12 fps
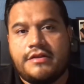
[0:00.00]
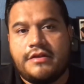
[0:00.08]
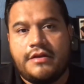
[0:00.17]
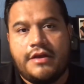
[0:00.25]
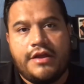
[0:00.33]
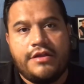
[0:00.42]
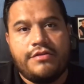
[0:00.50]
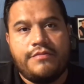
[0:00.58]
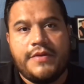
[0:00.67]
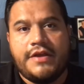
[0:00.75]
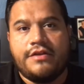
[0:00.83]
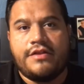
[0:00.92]
It's
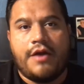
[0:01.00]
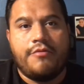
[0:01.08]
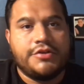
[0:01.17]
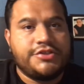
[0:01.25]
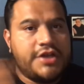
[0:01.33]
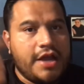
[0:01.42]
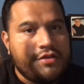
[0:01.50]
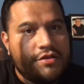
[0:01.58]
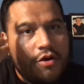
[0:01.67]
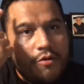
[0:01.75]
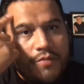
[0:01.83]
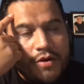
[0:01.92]
because I want you guys to
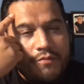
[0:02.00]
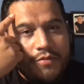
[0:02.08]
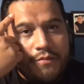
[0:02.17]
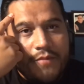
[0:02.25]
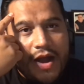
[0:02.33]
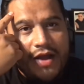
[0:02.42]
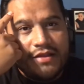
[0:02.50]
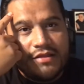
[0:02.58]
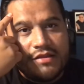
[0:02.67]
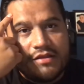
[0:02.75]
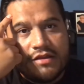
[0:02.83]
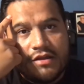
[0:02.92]
open up your
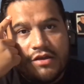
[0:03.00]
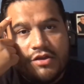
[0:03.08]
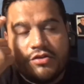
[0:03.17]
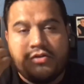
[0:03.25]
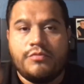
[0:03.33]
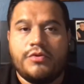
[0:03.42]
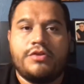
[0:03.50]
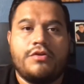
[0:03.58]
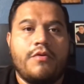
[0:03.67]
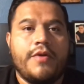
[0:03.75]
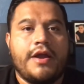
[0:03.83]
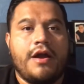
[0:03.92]
minds to what's
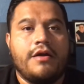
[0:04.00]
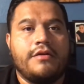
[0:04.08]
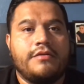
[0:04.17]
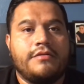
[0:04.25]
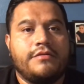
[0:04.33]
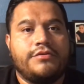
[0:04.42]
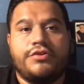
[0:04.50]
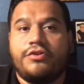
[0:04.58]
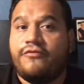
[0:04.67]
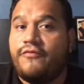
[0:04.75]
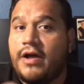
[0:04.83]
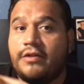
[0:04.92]
going on. Just
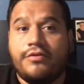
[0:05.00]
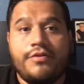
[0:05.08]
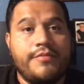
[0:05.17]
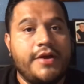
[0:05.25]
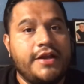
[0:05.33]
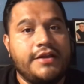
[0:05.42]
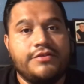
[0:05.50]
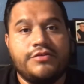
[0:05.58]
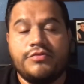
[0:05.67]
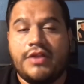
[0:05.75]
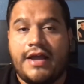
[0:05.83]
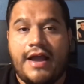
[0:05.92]
follow the money.
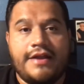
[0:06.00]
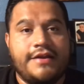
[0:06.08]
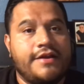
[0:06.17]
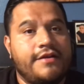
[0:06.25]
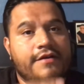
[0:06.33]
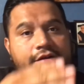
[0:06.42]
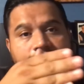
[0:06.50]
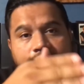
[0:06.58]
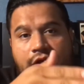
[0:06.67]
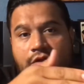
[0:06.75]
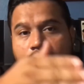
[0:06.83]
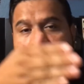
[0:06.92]
Do like I did.
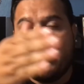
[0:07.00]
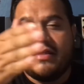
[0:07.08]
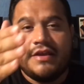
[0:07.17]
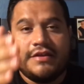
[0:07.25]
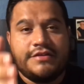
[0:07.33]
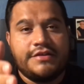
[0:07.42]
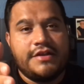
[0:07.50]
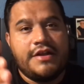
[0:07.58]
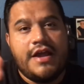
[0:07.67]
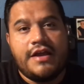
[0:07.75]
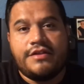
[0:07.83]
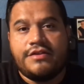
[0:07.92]
Follow one thing to the
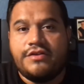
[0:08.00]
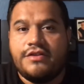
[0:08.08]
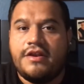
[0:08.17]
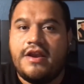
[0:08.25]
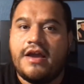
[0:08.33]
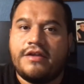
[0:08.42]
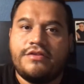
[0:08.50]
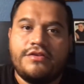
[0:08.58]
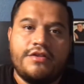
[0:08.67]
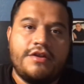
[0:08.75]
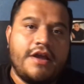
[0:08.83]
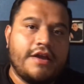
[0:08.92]
next, to the next, to
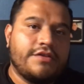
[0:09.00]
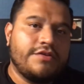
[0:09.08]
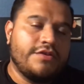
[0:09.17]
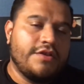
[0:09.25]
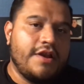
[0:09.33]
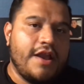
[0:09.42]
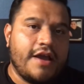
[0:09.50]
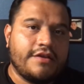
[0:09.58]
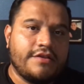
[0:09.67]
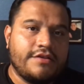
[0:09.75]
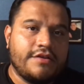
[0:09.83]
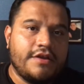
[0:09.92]
the next, to the
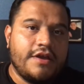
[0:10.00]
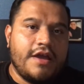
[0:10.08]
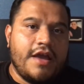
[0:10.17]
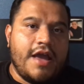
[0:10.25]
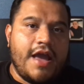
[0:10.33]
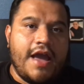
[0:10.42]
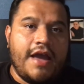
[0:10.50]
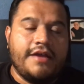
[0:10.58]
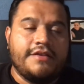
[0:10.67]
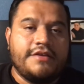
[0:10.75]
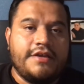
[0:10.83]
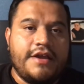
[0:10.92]
next.
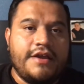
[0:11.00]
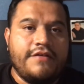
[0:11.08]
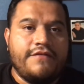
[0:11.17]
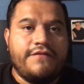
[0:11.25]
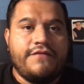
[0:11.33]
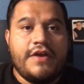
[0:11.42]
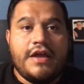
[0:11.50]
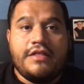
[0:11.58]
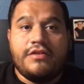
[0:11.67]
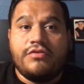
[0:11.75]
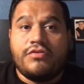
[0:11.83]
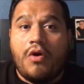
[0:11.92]
And if
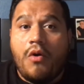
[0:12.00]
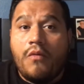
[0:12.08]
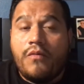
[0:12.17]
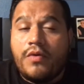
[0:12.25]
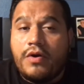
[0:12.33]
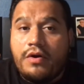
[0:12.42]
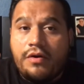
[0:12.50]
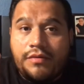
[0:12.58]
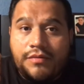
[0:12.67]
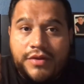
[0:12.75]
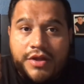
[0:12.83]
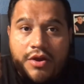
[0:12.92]
there's over,
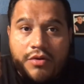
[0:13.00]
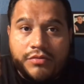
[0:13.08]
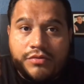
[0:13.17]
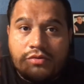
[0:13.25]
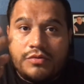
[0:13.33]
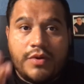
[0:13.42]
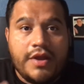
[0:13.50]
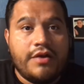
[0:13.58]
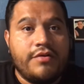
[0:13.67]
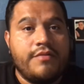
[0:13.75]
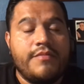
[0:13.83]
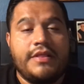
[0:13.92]

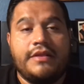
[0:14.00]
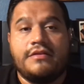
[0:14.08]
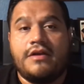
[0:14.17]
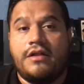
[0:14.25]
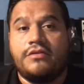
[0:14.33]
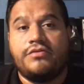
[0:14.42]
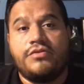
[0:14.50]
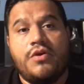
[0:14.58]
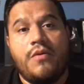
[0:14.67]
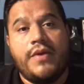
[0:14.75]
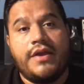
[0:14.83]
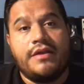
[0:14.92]
$300 million
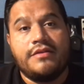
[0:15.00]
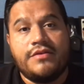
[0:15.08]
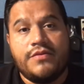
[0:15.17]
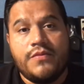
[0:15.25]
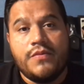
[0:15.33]
going into